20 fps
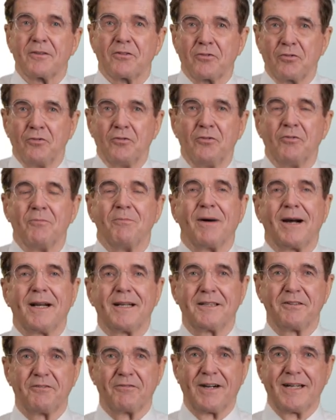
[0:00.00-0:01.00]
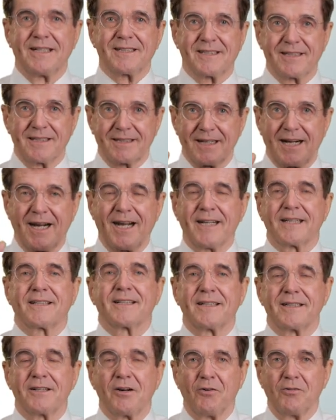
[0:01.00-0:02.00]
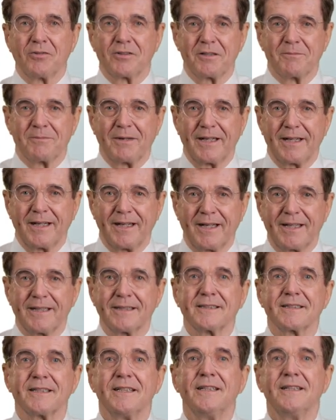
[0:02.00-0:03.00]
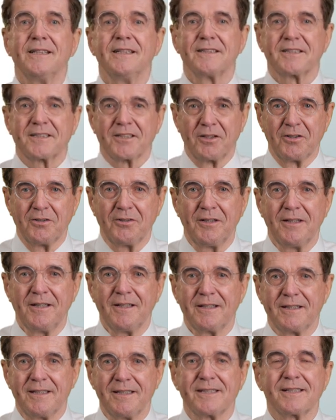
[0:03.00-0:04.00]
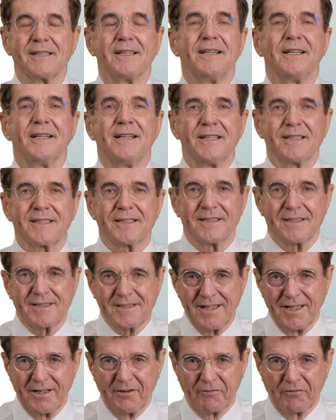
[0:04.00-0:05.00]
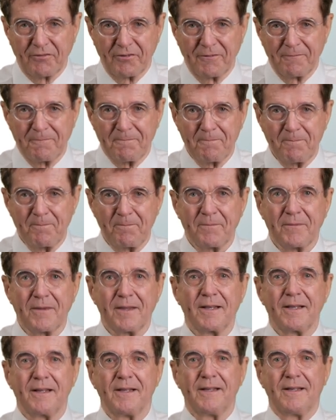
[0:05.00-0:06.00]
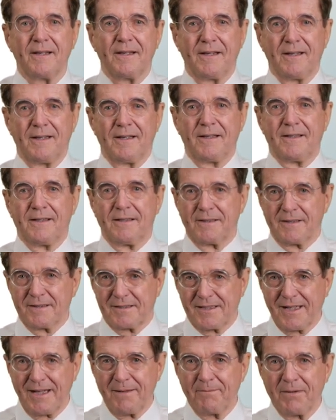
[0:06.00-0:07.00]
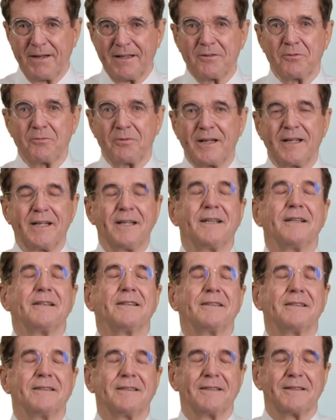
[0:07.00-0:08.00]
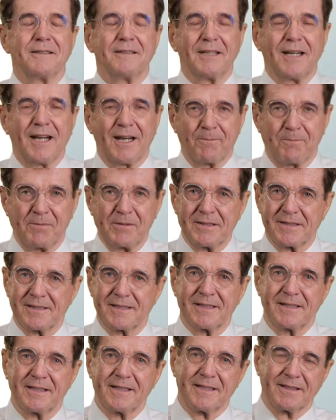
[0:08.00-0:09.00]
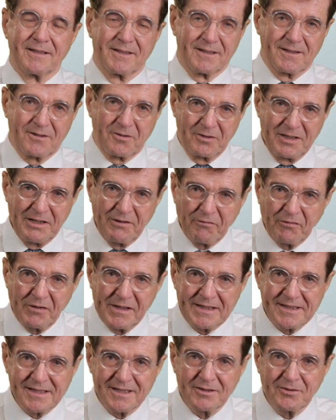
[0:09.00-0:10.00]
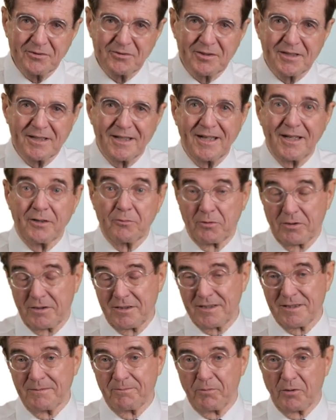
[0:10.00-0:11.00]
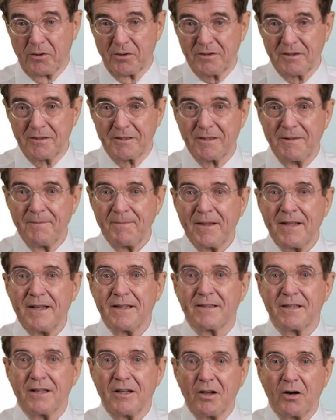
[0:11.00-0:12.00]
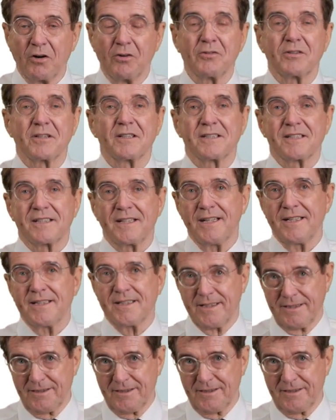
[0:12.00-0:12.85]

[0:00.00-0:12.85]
to my device that I can hold in my hand so this is safe. The same by the way happens in three-phase load and what is important the load stays